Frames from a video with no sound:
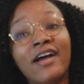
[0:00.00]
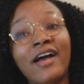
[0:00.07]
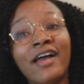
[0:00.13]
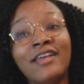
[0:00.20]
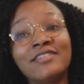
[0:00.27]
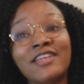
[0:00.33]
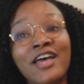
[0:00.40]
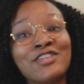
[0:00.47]

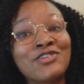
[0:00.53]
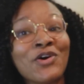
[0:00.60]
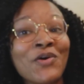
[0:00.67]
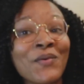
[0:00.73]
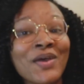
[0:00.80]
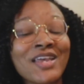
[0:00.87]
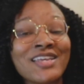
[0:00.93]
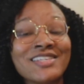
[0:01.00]
guys, as
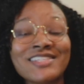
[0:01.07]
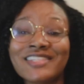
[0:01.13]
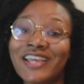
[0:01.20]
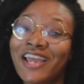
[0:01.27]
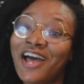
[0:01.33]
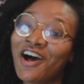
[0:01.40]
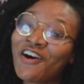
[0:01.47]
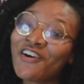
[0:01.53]
always,
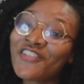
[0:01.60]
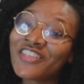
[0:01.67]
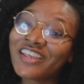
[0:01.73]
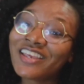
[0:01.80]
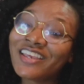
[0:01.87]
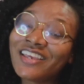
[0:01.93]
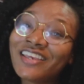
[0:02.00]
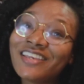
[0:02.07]
stay
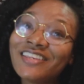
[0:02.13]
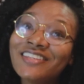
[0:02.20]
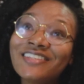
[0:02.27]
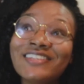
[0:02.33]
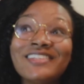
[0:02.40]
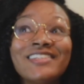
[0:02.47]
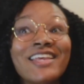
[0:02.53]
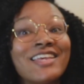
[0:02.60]
healthy,
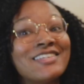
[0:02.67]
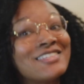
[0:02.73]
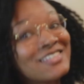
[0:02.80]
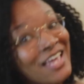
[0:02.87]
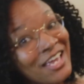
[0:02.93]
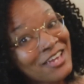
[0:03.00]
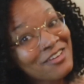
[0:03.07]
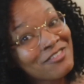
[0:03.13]
stay
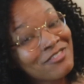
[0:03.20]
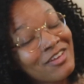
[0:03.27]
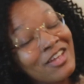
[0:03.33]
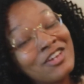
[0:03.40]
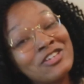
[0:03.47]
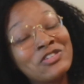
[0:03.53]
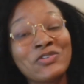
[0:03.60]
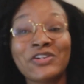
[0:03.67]
safe,
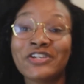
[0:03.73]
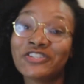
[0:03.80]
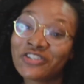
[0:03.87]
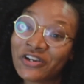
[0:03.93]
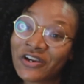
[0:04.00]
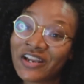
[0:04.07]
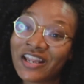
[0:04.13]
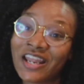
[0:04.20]
and enjoy the
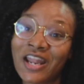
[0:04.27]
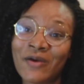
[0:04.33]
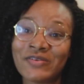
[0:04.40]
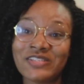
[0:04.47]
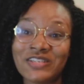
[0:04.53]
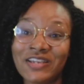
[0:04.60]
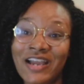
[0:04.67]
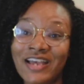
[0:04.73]
journey. And I
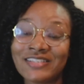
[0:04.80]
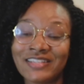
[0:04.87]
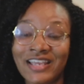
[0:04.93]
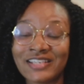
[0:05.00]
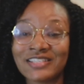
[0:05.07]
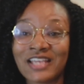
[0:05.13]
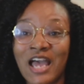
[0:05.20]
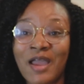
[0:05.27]
will see you guys
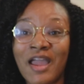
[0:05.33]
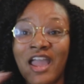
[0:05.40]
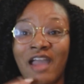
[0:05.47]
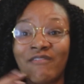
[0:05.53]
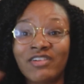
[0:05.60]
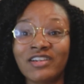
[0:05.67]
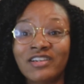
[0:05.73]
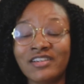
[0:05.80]
next time. And
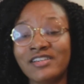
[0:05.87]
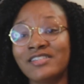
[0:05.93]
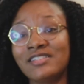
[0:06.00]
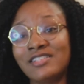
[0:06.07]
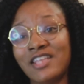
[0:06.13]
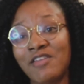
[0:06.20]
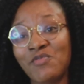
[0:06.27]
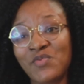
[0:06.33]
have a good
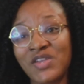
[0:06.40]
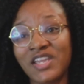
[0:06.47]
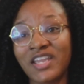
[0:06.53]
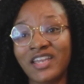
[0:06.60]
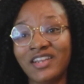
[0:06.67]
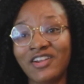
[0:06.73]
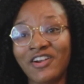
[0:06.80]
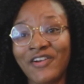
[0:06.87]
and safe
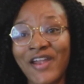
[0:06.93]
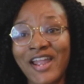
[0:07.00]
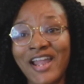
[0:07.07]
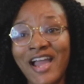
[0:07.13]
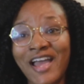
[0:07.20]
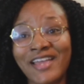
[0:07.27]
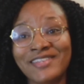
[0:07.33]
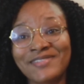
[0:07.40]
weekend. All right,
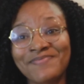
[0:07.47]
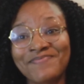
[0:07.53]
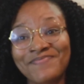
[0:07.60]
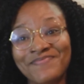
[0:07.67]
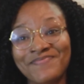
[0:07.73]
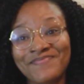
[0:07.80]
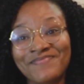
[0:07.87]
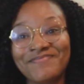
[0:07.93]
guys?
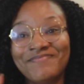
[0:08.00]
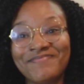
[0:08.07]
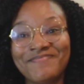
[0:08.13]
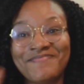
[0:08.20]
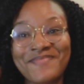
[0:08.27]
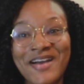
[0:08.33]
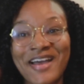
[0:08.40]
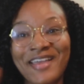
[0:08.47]

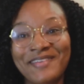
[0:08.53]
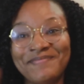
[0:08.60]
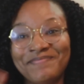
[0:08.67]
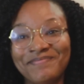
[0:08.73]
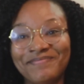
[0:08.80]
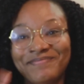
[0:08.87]
Bye.